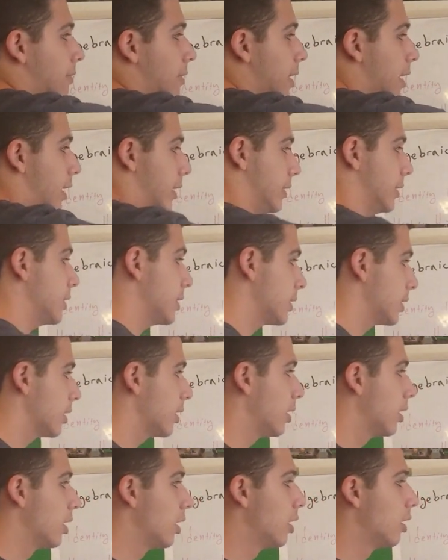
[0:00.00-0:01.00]
this,
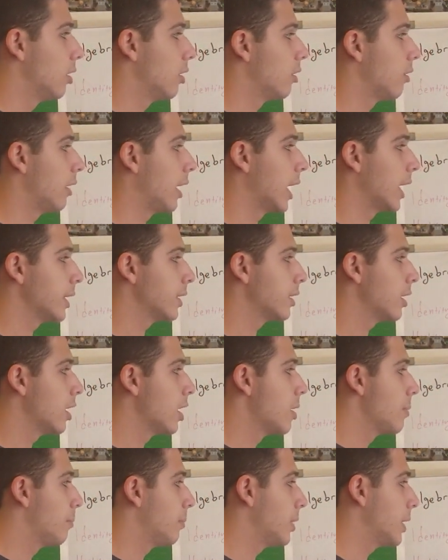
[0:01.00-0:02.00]
all right,
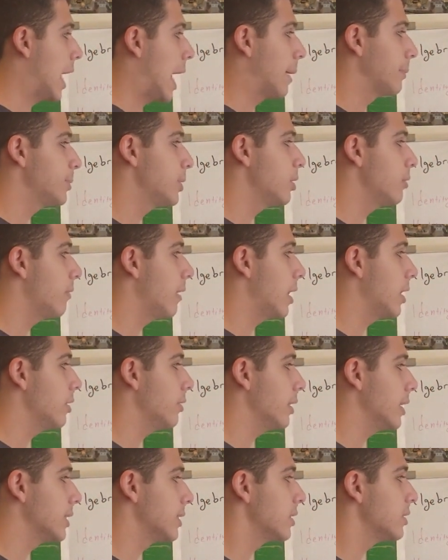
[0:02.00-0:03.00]
but absolute value
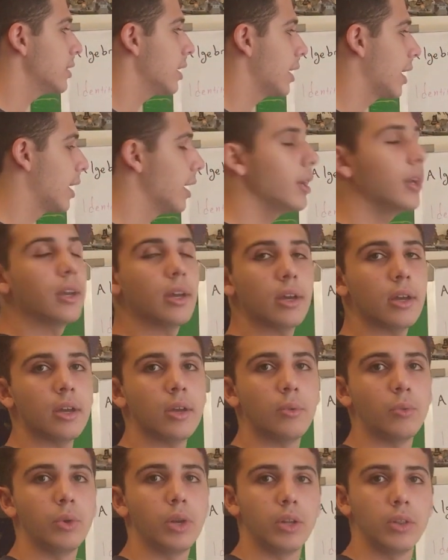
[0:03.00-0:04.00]
isn't a
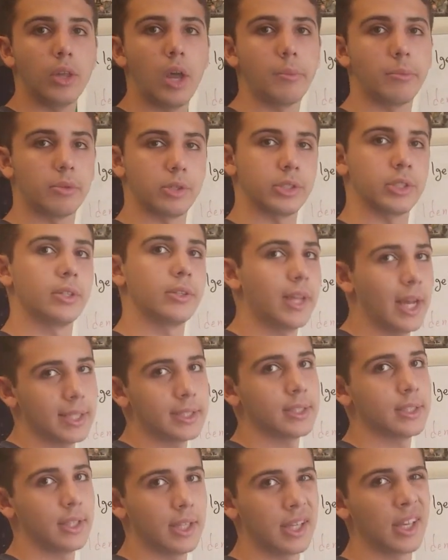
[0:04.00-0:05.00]
real number, so
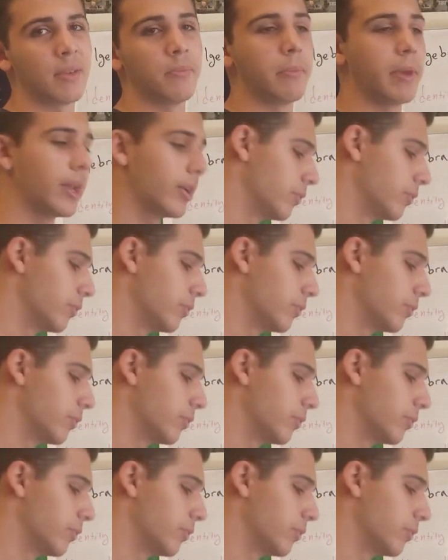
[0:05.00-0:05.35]
that's like the main